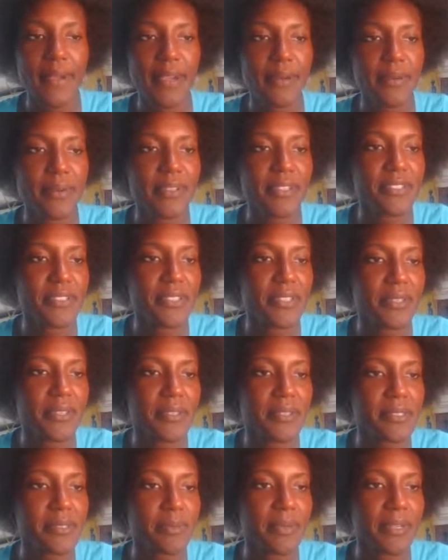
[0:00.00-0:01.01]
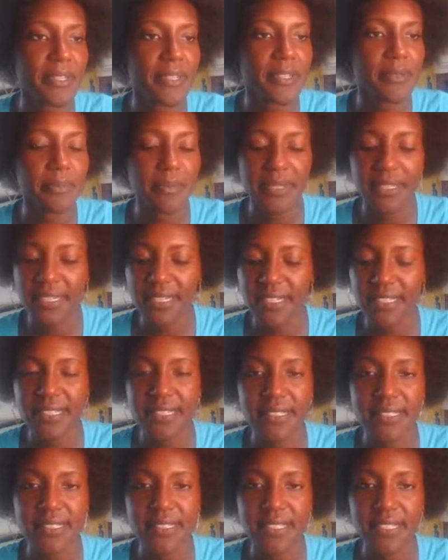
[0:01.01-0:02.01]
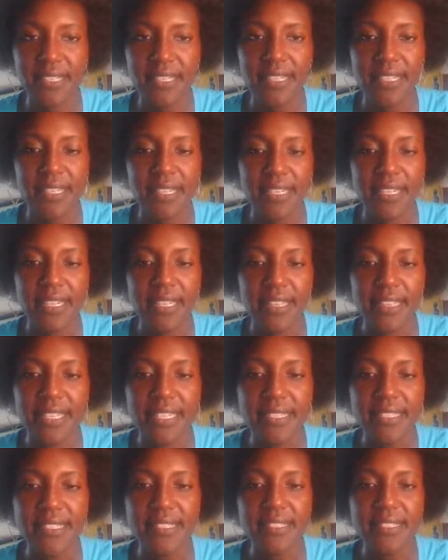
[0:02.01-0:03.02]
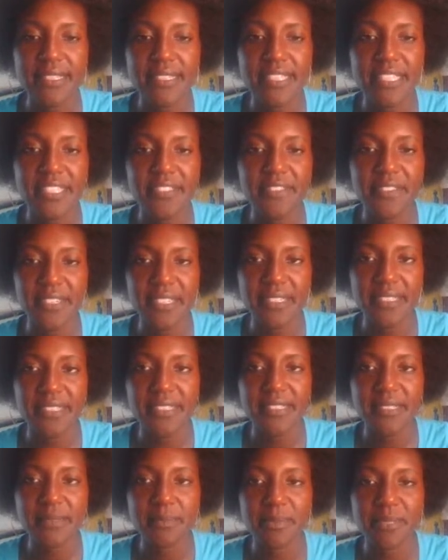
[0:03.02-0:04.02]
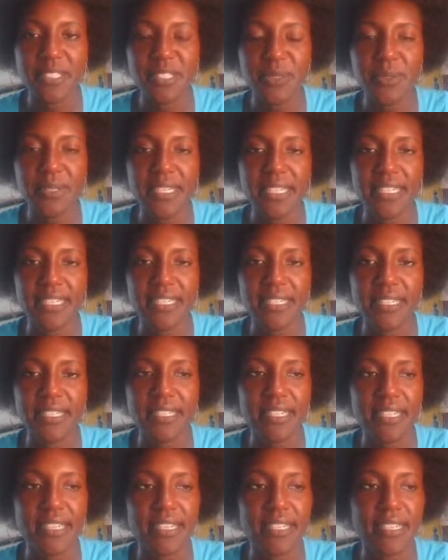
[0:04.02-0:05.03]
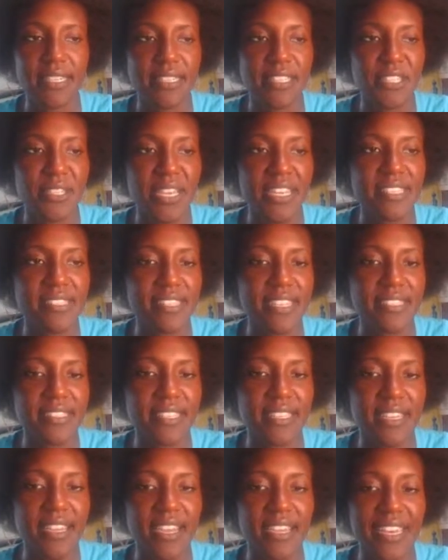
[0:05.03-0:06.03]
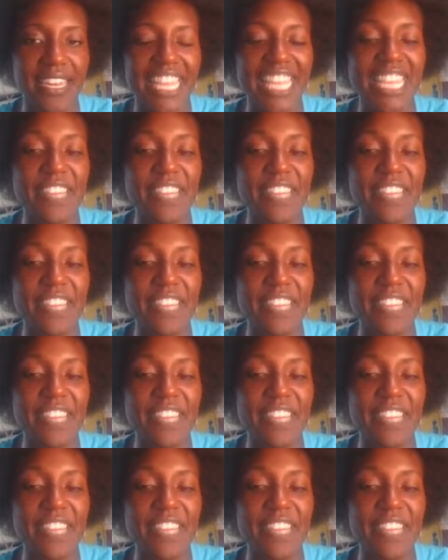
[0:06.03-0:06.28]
I want to show you this part because this is the difference between the United States and Ghana.